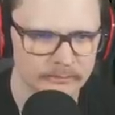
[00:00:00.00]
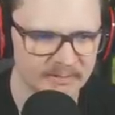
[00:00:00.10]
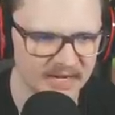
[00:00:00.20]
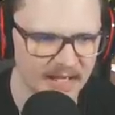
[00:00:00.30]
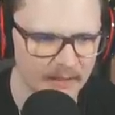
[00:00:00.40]

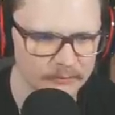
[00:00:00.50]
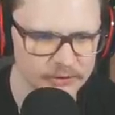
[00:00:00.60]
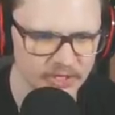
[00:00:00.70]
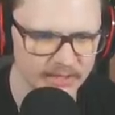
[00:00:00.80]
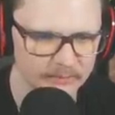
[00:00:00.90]
Beat it out.
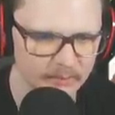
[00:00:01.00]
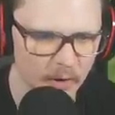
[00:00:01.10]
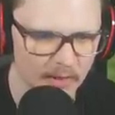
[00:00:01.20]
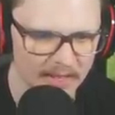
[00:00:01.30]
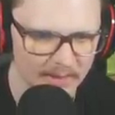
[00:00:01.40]
Cheat him.
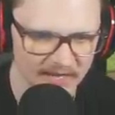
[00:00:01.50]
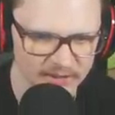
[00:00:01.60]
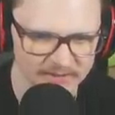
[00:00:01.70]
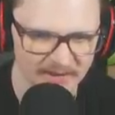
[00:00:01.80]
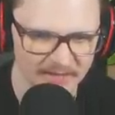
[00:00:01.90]
Oh, that
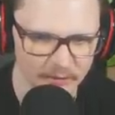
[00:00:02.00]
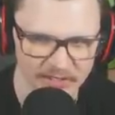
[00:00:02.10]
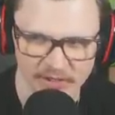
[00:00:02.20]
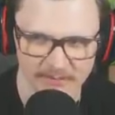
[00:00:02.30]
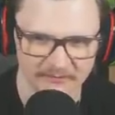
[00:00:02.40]
actually made do it.
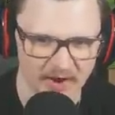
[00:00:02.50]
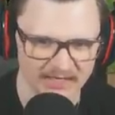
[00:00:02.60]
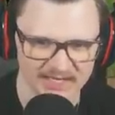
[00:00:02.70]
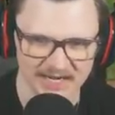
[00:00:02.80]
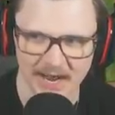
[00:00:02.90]
It's Jimmie
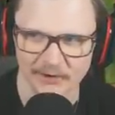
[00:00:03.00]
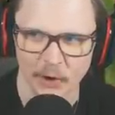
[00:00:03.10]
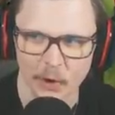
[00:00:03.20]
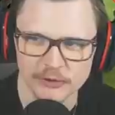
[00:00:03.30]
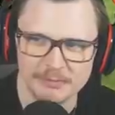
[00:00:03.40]
Foxx. He ain't got no
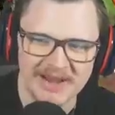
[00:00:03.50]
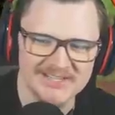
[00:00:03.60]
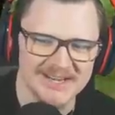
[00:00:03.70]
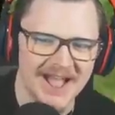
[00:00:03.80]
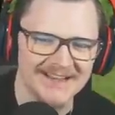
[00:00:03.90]
hose
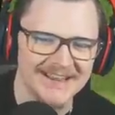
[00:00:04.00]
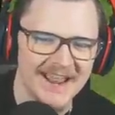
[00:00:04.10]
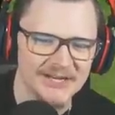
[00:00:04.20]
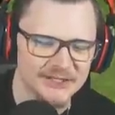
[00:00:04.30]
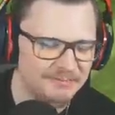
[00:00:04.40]
piece at
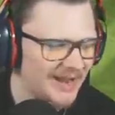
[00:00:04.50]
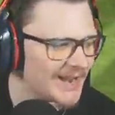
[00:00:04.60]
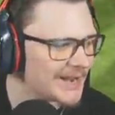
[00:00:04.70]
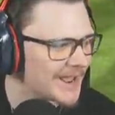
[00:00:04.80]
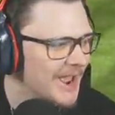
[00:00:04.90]
98
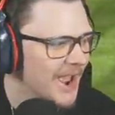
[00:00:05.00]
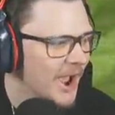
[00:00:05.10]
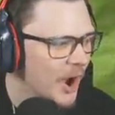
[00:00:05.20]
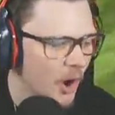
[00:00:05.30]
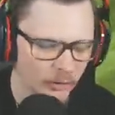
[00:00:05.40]
speed.
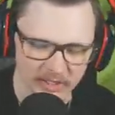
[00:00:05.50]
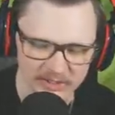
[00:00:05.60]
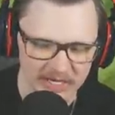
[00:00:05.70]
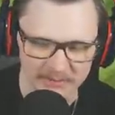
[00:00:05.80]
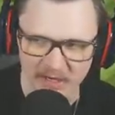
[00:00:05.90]
Oh, let's keep it